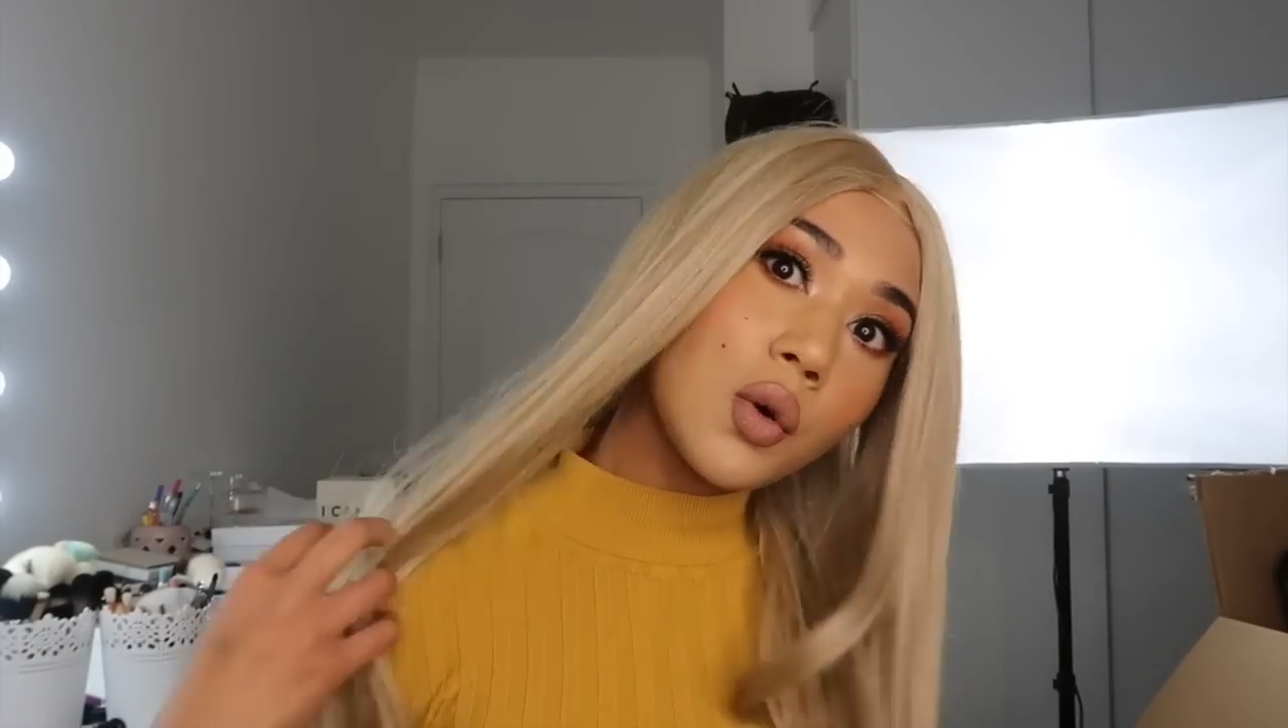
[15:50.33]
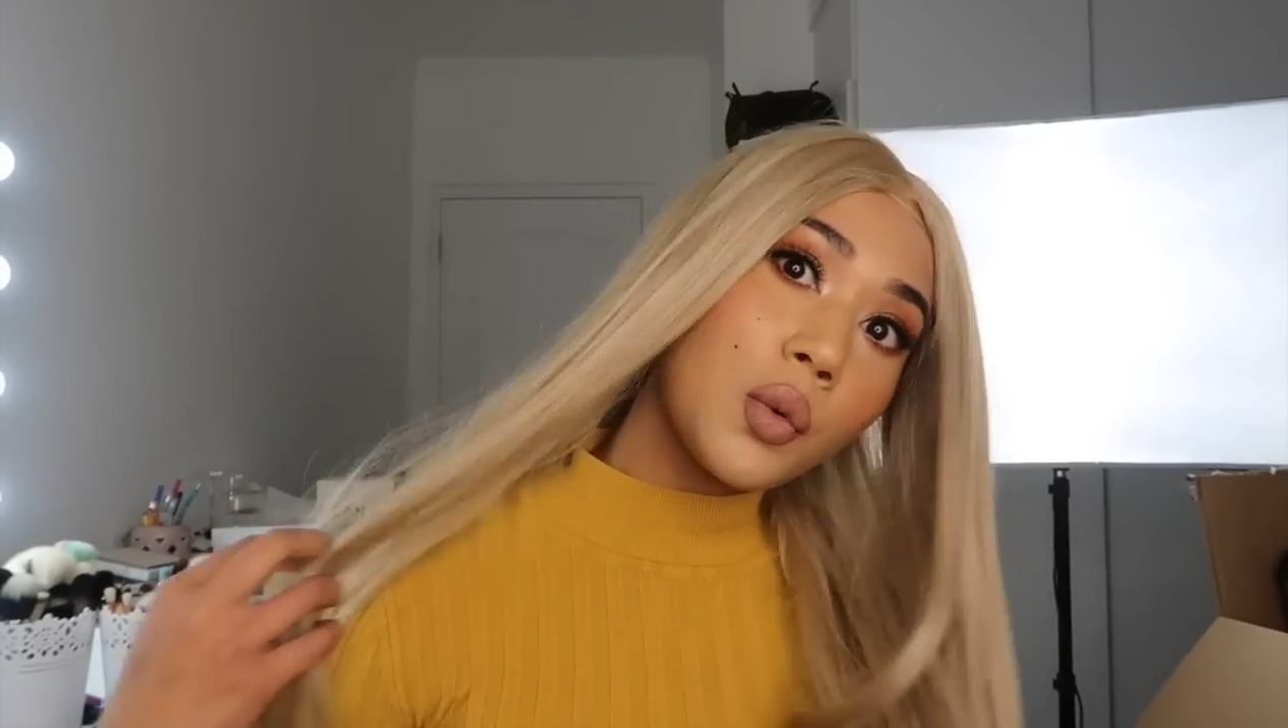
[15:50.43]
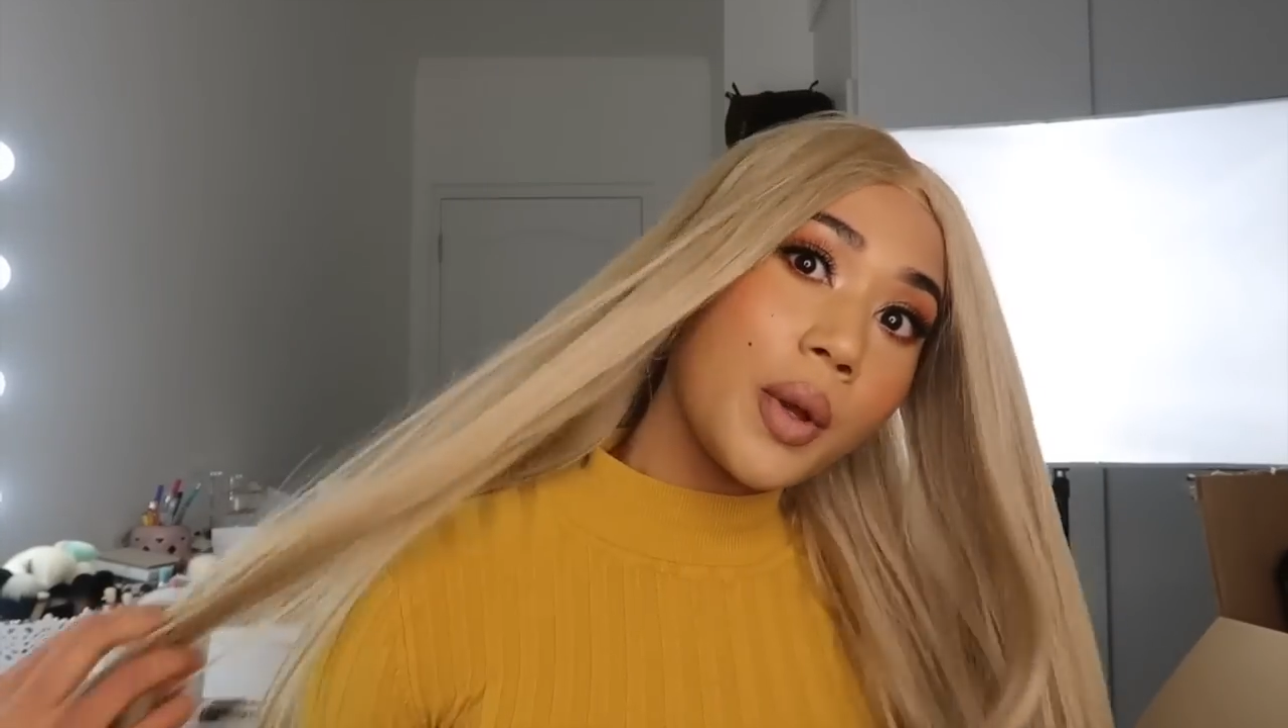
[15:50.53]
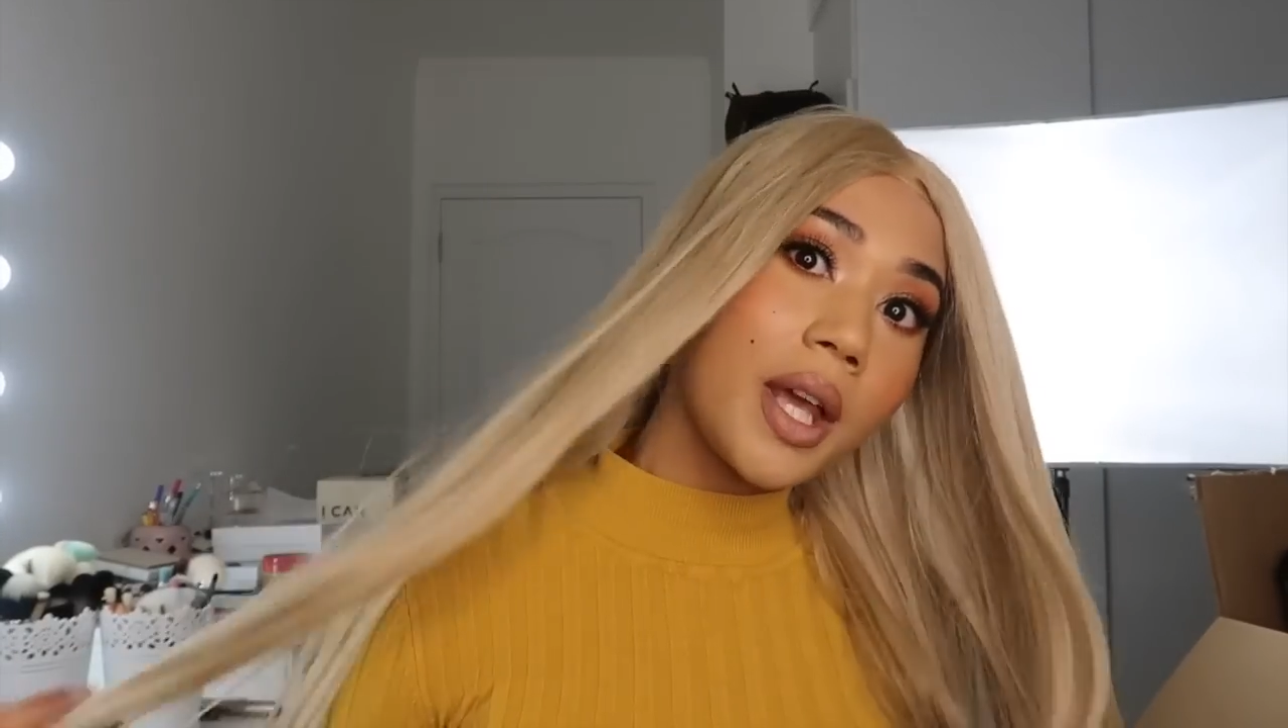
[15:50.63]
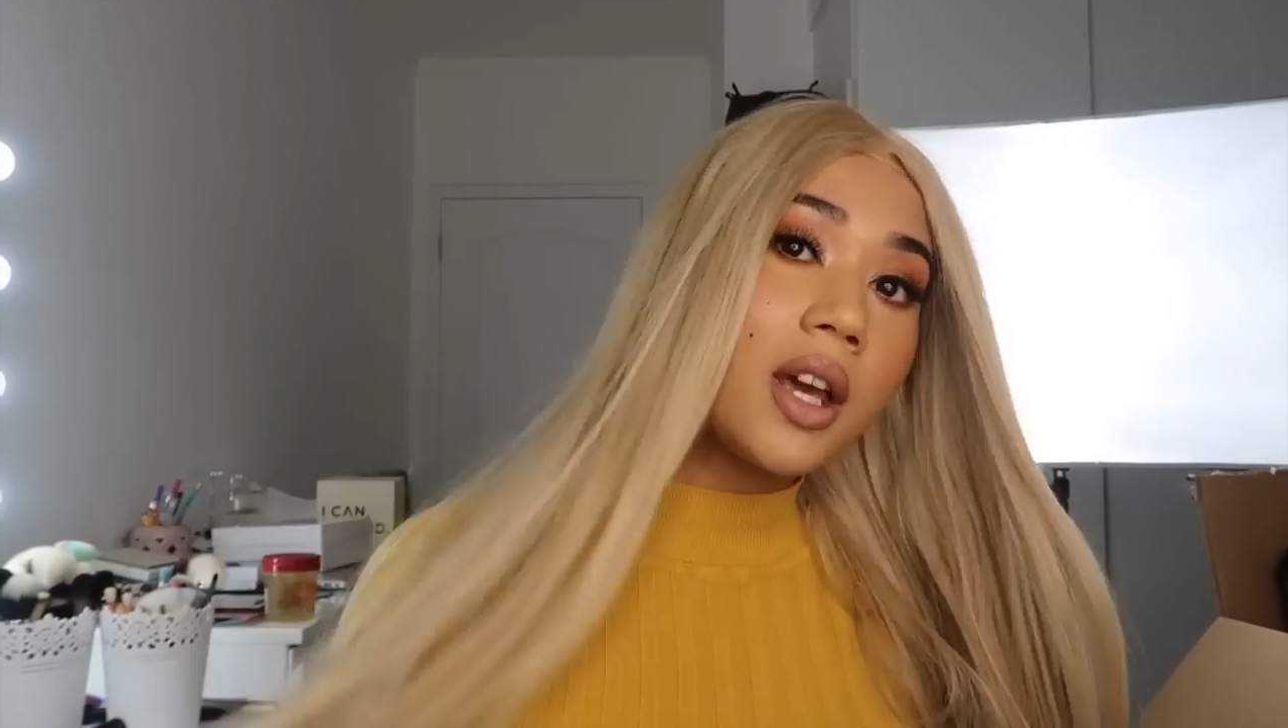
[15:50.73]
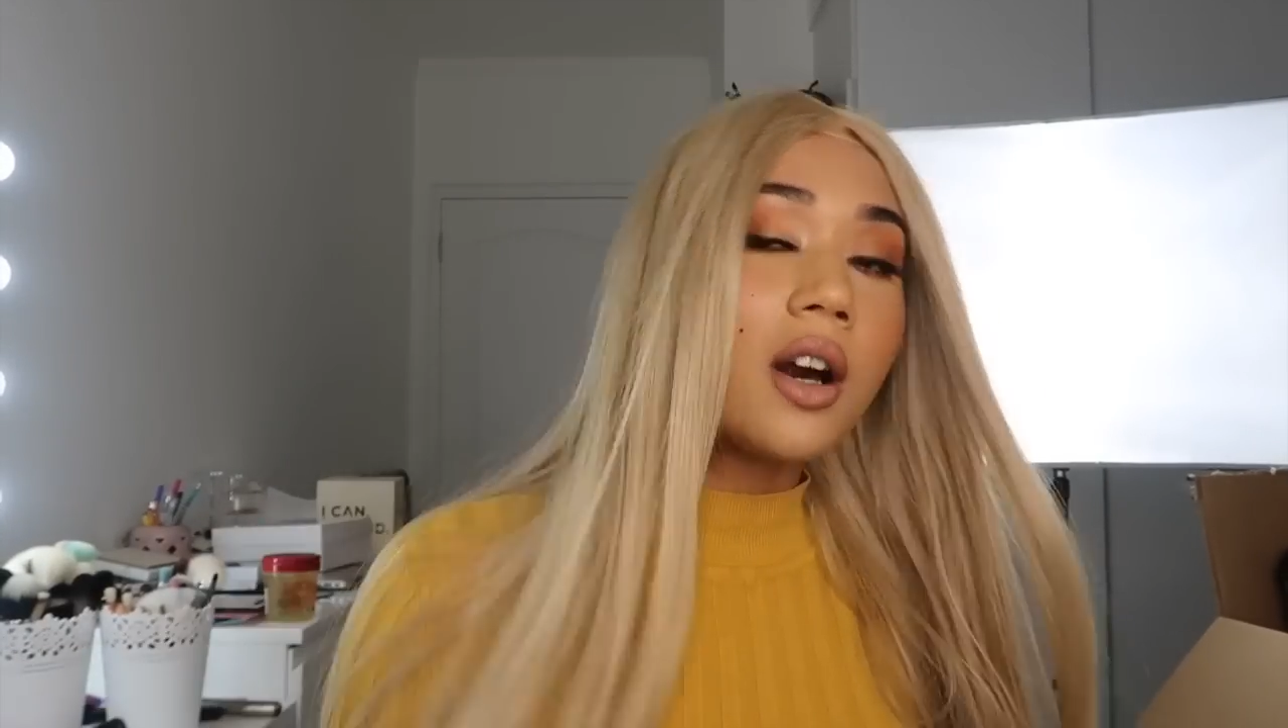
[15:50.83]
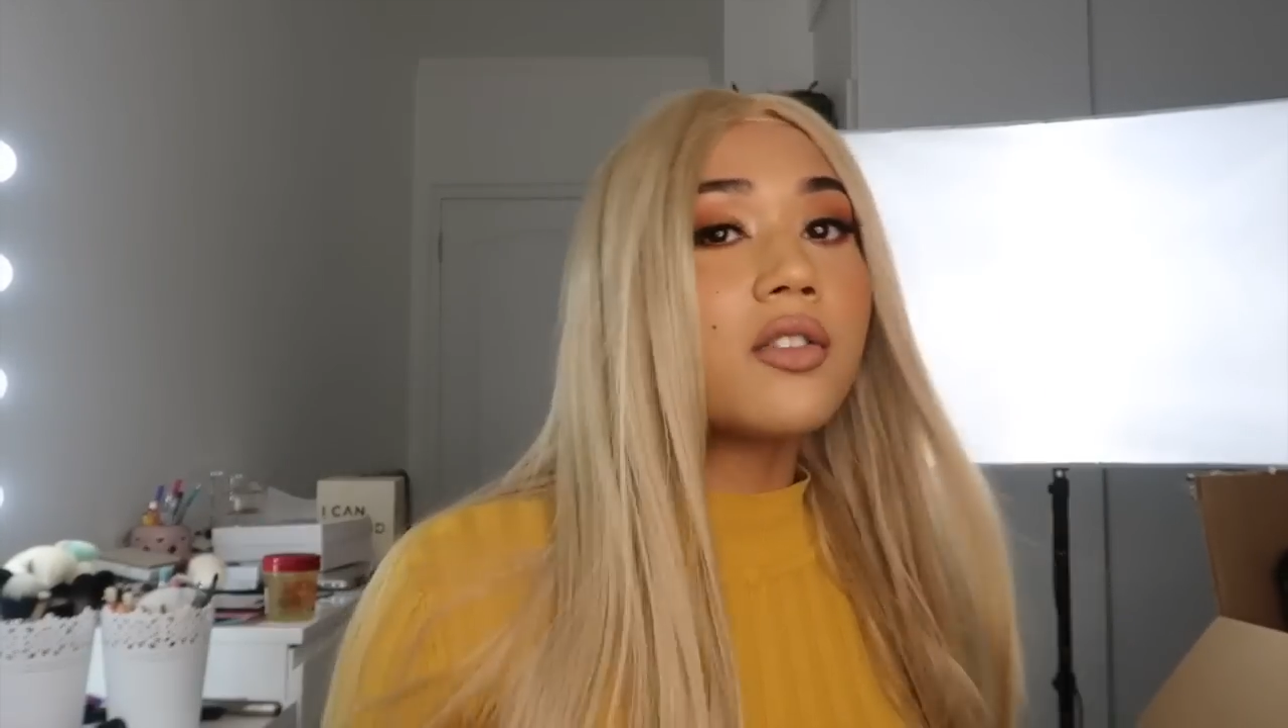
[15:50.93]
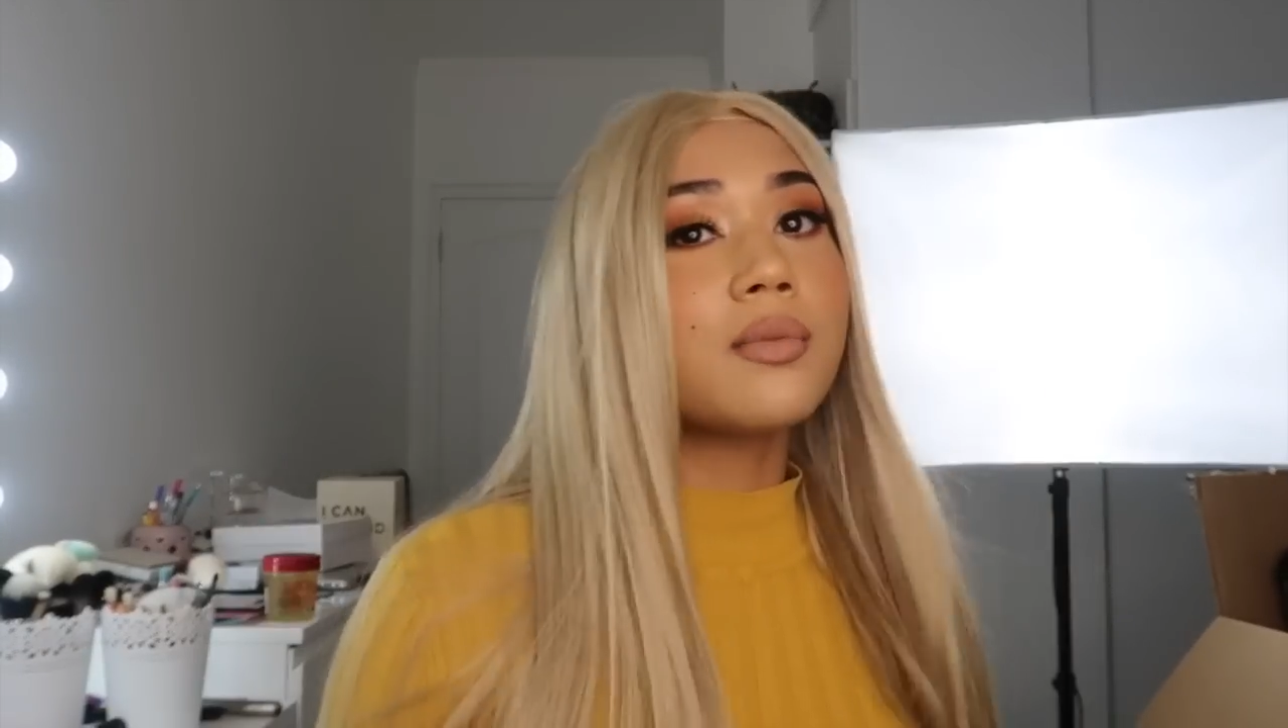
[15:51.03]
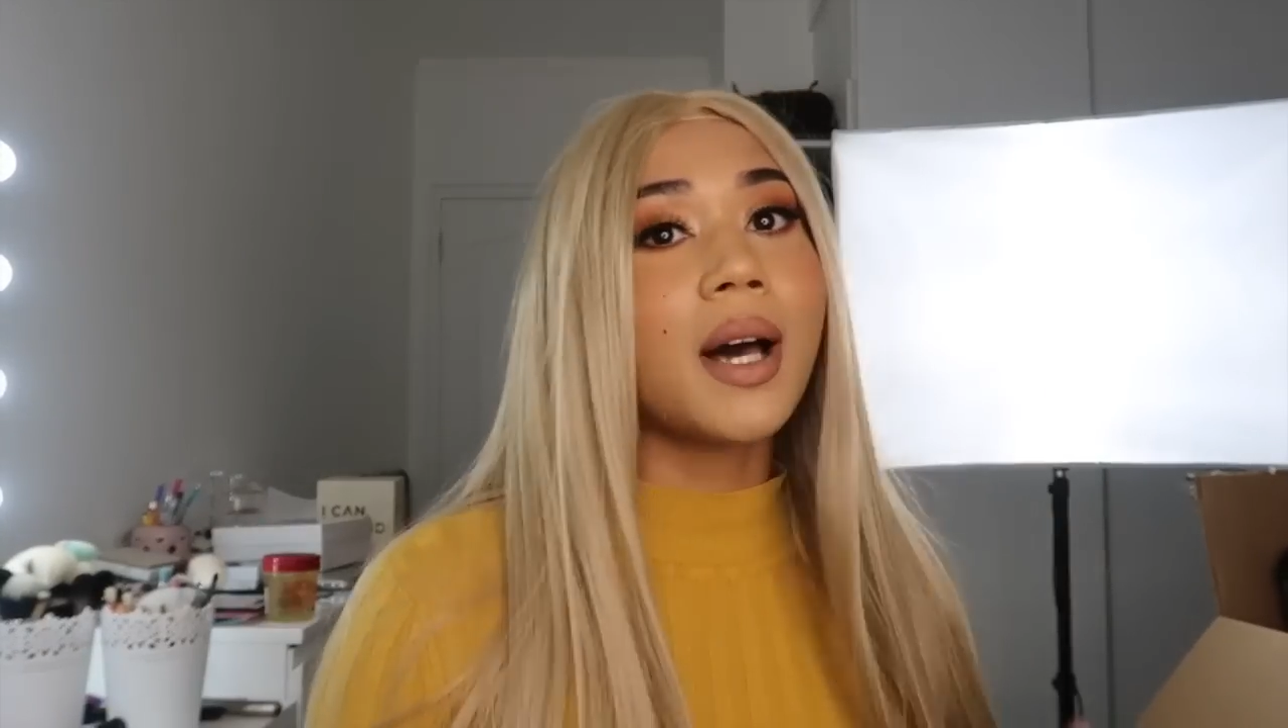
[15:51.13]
wig of